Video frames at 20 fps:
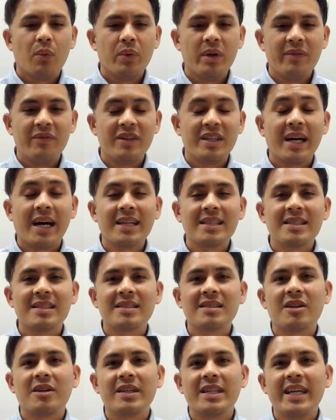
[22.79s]
we've got to
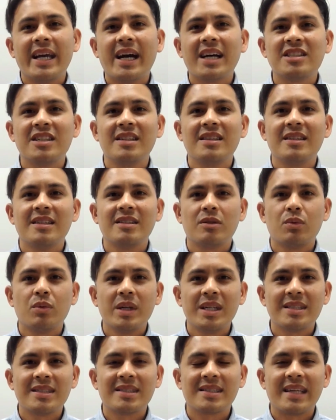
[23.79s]
start catching these
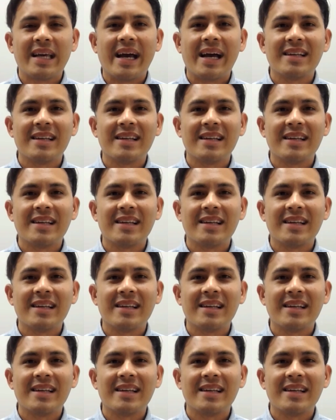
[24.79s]
risks